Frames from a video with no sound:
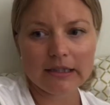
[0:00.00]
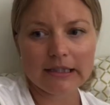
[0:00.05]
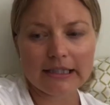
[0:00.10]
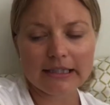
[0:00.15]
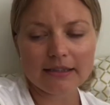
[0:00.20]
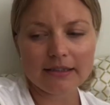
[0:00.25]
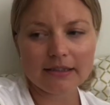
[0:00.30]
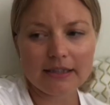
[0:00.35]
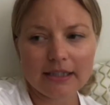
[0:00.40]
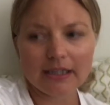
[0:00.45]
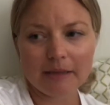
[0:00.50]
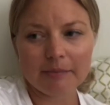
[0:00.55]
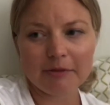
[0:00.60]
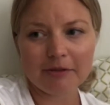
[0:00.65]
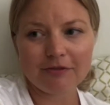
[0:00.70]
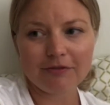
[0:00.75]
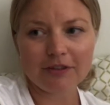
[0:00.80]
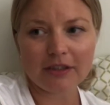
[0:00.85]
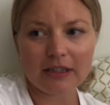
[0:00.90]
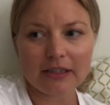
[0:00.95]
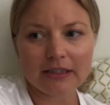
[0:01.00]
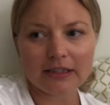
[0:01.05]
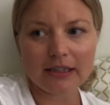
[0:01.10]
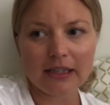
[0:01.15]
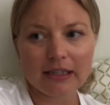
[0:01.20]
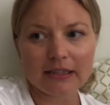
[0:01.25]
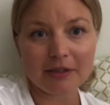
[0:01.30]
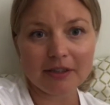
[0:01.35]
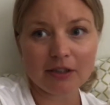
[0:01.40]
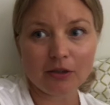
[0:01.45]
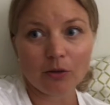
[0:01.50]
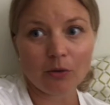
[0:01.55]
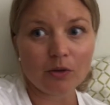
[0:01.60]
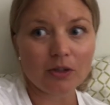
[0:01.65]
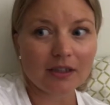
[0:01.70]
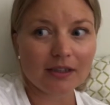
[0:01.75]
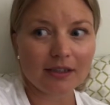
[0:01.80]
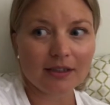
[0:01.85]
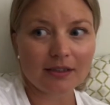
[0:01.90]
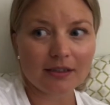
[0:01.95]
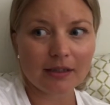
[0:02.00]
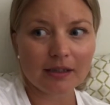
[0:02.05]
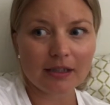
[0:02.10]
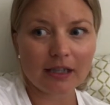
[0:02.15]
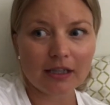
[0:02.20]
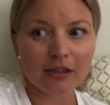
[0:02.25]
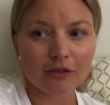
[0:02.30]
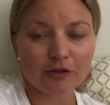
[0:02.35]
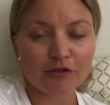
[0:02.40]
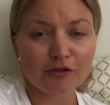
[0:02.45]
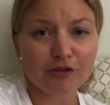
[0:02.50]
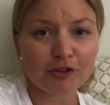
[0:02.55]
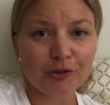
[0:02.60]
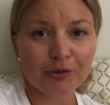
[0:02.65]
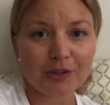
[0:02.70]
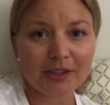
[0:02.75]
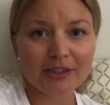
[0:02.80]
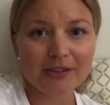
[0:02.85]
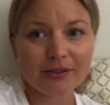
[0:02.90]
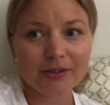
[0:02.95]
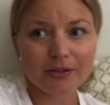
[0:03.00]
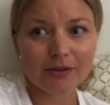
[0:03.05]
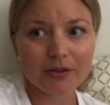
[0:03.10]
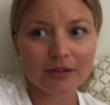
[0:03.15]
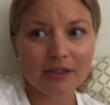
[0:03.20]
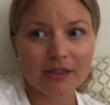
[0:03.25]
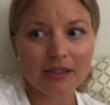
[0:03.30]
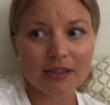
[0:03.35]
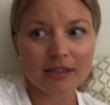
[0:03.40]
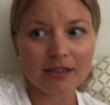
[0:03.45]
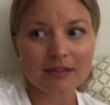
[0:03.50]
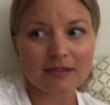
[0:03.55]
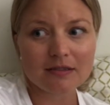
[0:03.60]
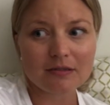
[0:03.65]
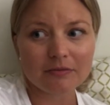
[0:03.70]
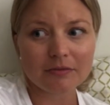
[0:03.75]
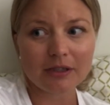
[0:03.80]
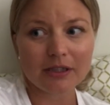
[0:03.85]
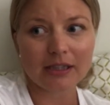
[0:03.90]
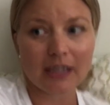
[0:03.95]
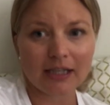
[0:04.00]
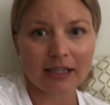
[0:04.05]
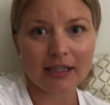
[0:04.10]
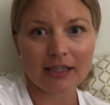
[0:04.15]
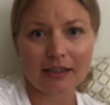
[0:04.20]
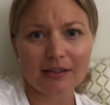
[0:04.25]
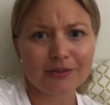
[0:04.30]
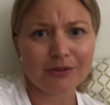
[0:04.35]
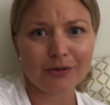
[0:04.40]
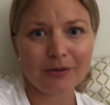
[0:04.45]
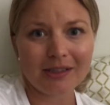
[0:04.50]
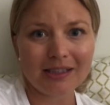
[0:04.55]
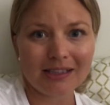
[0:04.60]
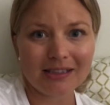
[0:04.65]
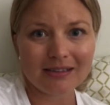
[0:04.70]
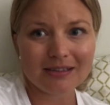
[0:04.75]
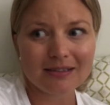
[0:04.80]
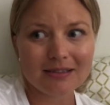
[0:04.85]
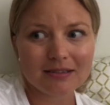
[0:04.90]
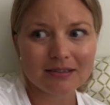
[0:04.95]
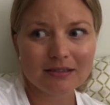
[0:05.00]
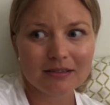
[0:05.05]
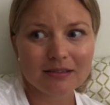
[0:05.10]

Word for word: Lately, I've been feeling like the only thing that I look forward to is when I get to eat.